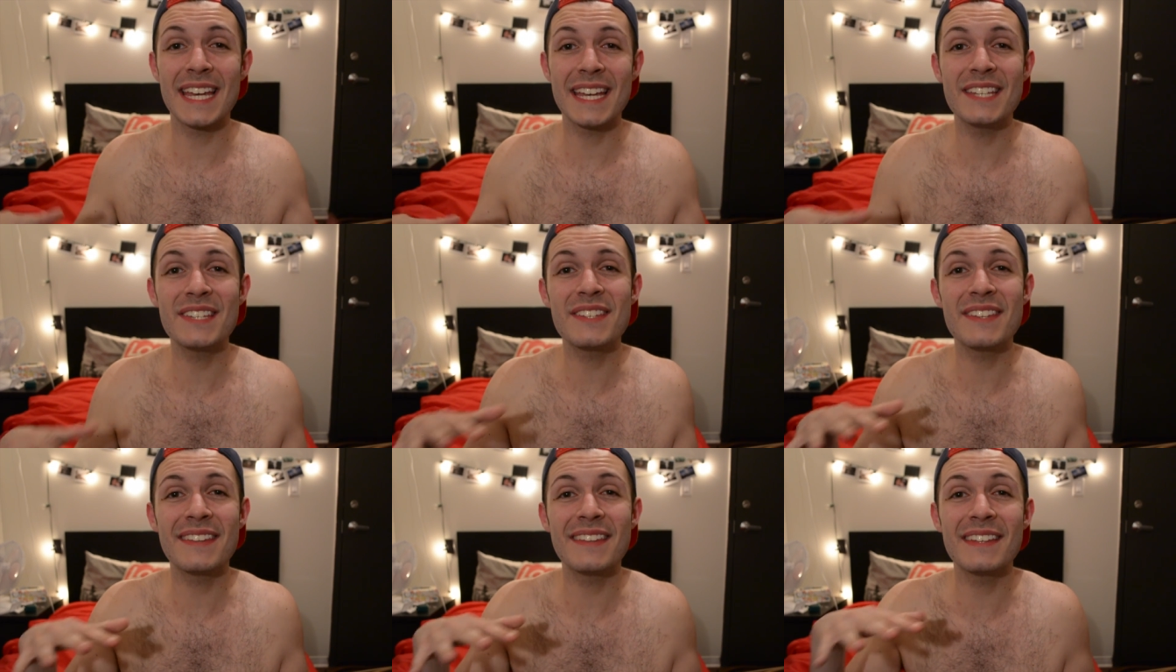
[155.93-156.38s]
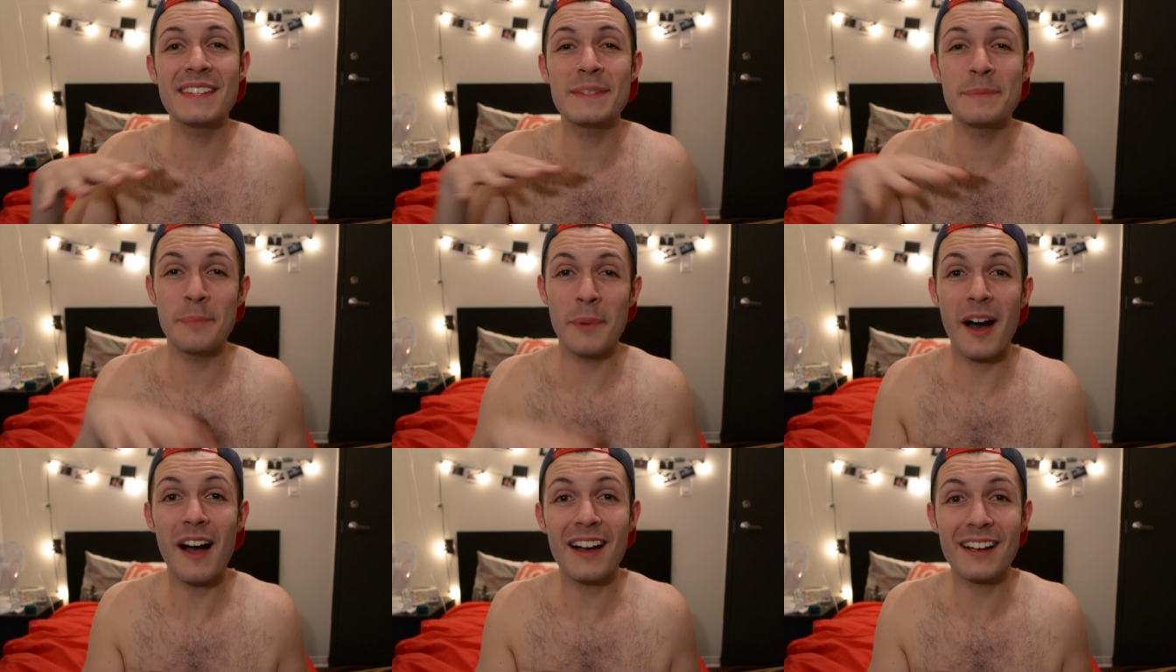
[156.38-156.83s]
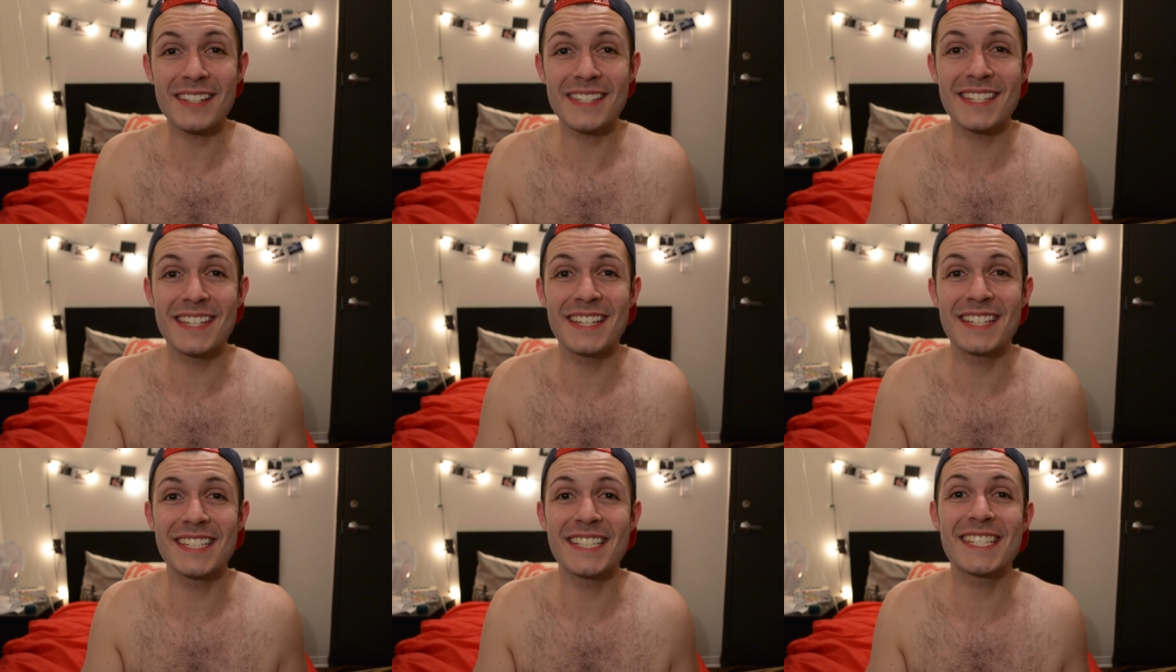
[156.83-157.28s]
into these
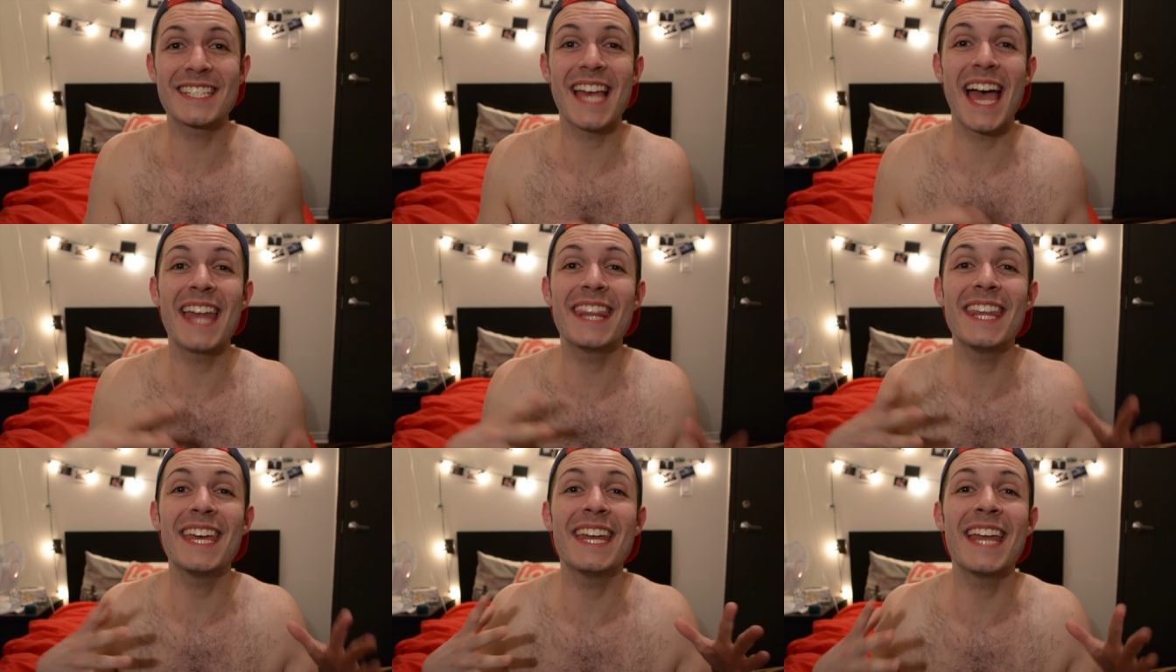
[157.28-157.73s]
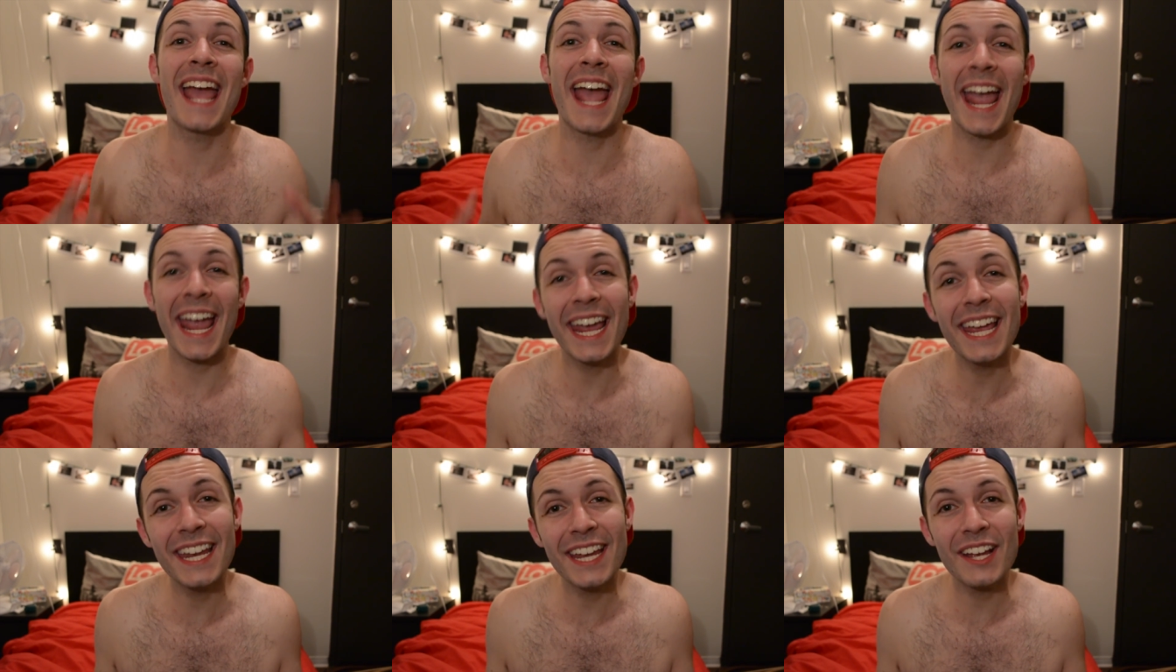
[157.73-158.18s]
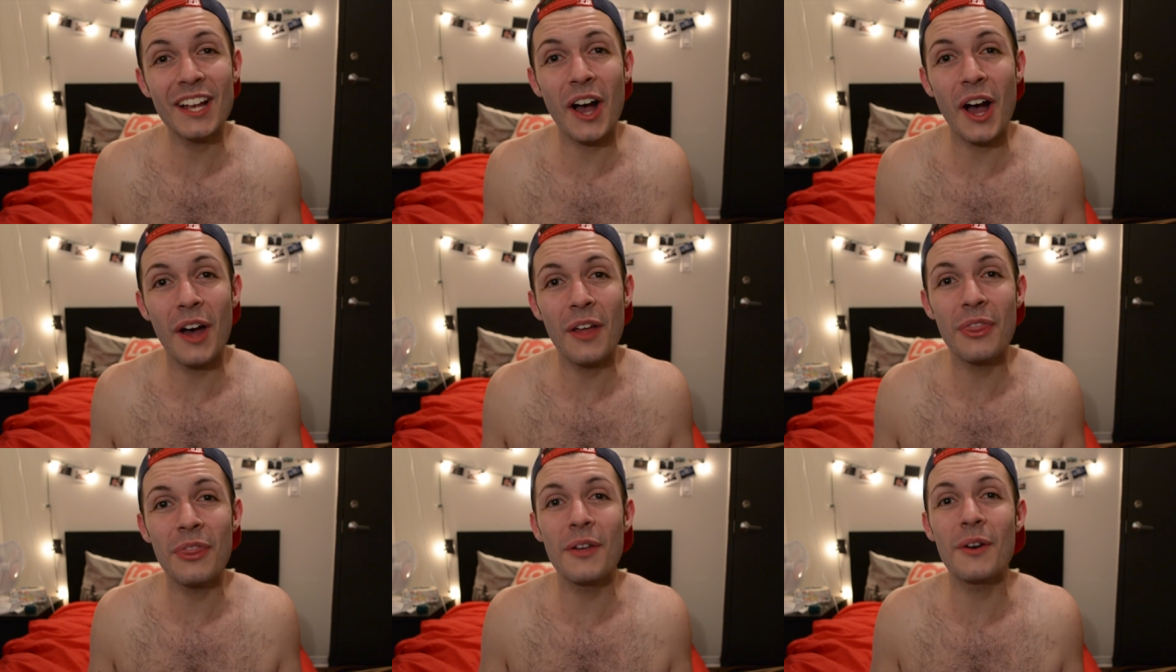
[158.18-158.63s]
boxes and then hating
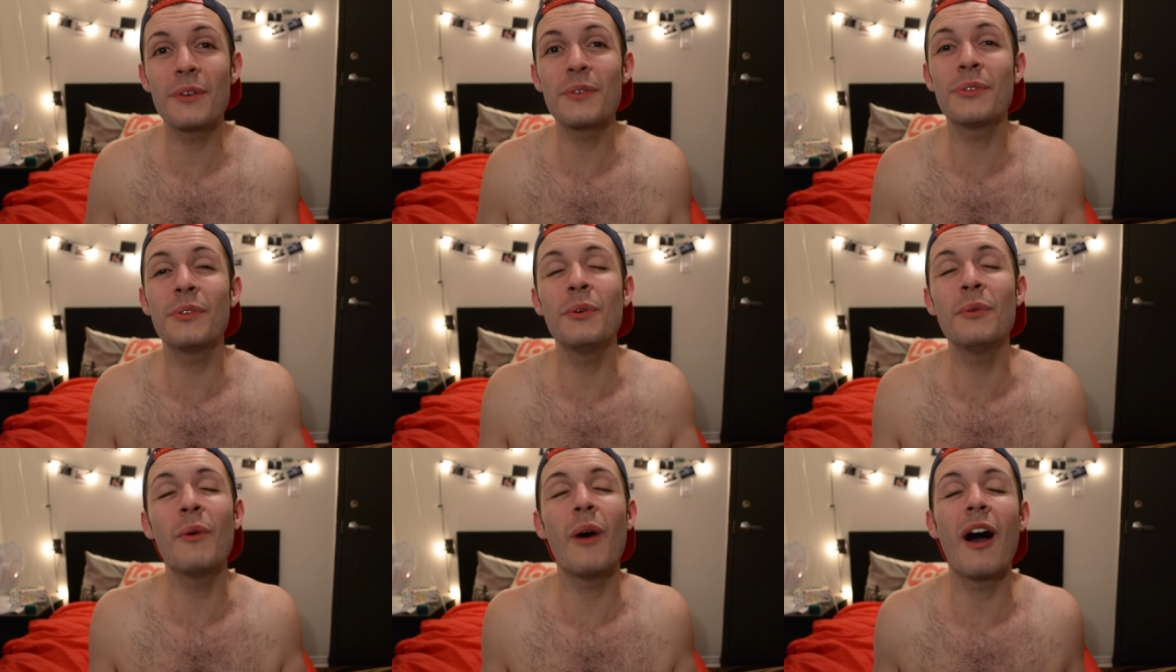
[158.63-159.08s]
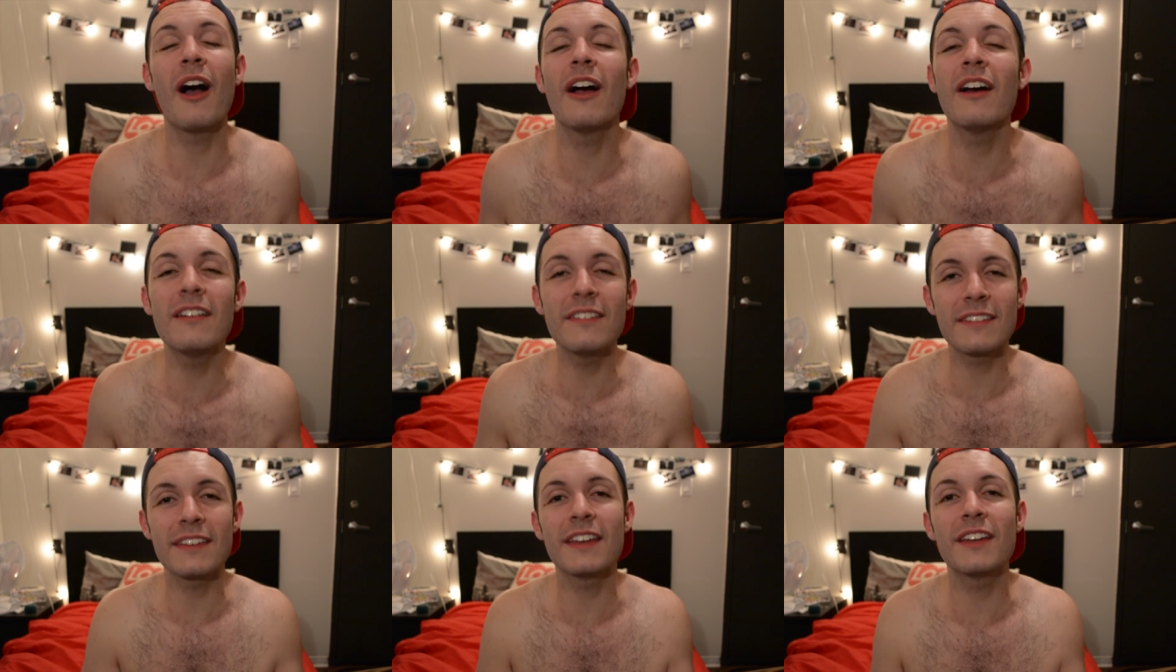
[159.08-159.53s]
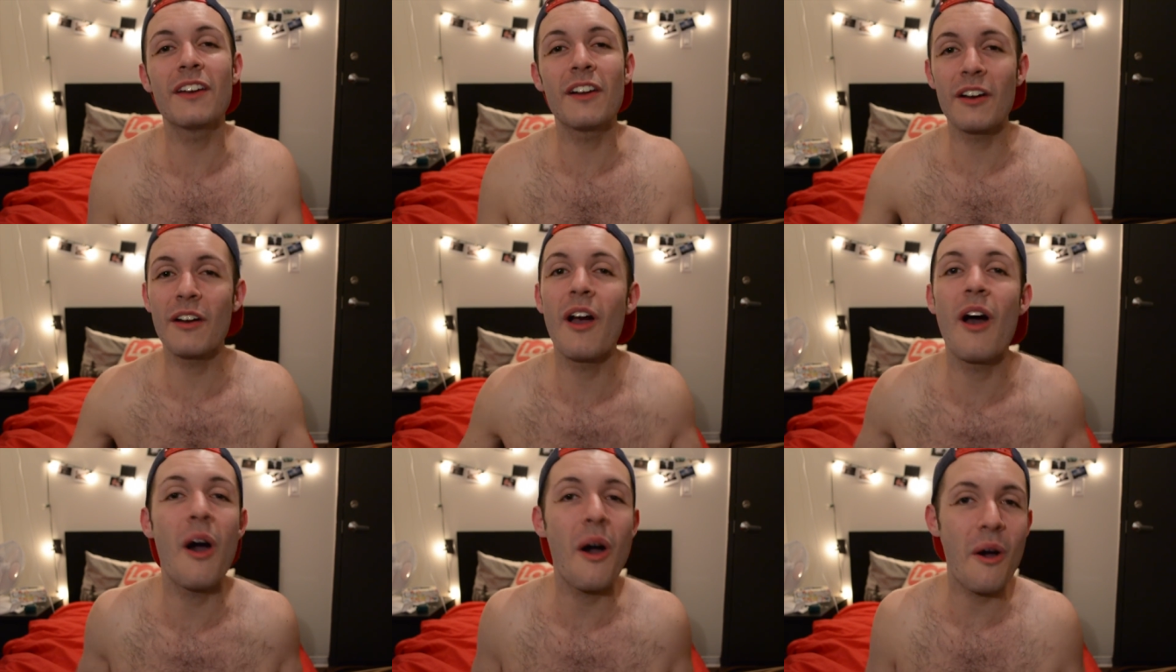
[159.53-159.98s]
on those who aren't in
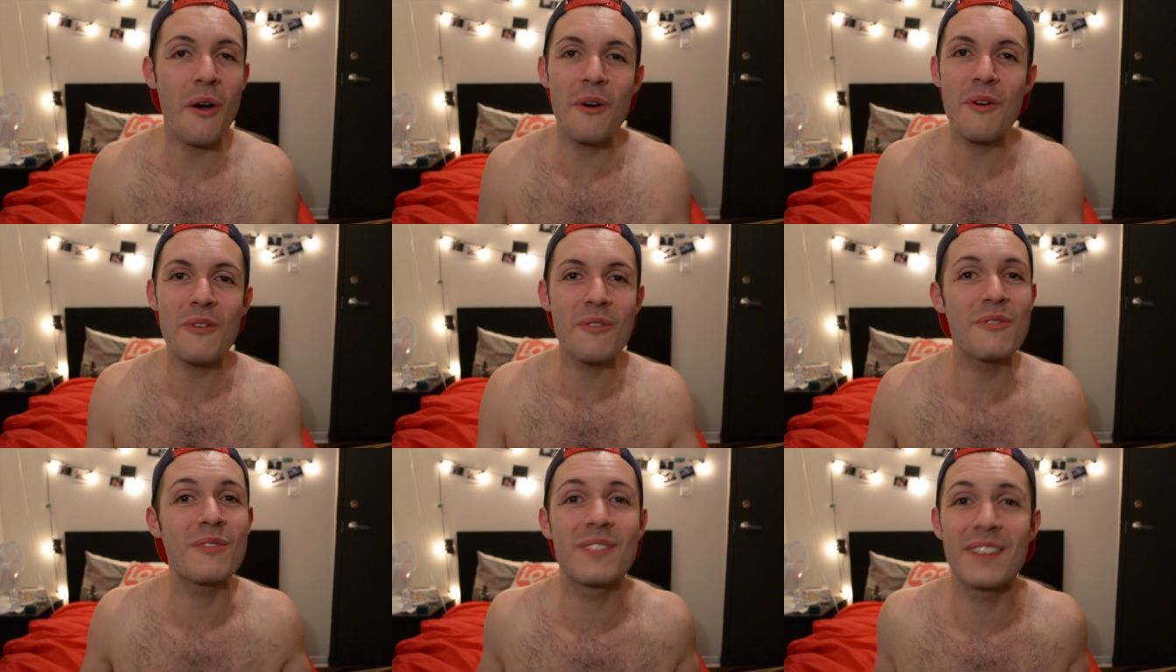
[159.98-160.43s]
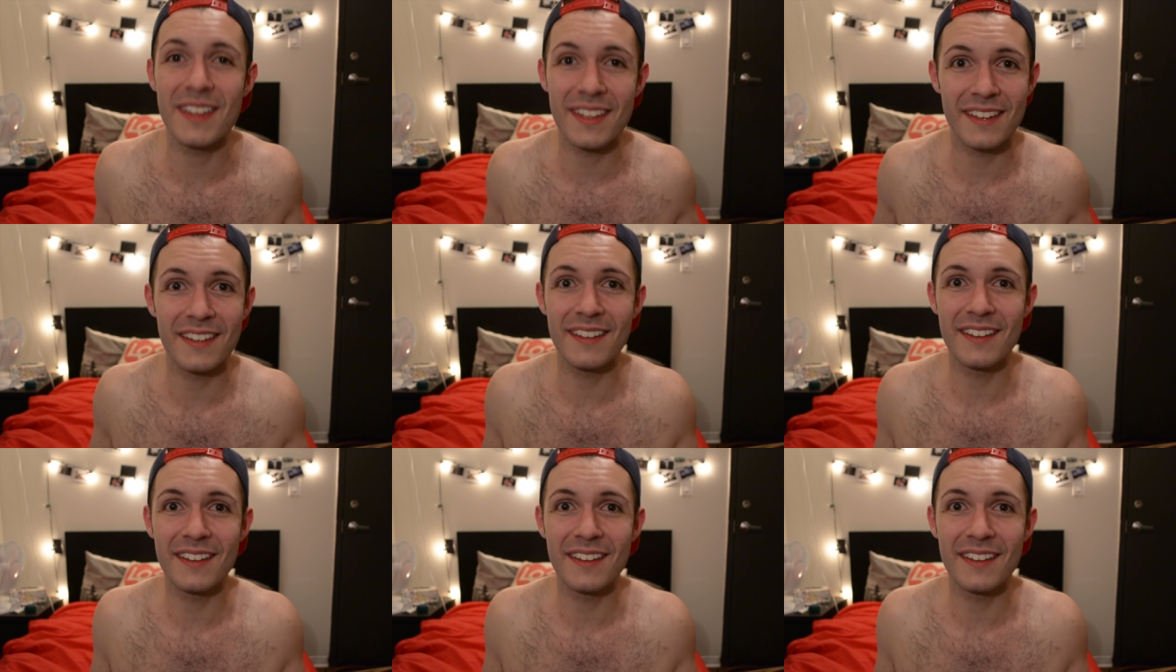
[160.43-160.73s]
our own.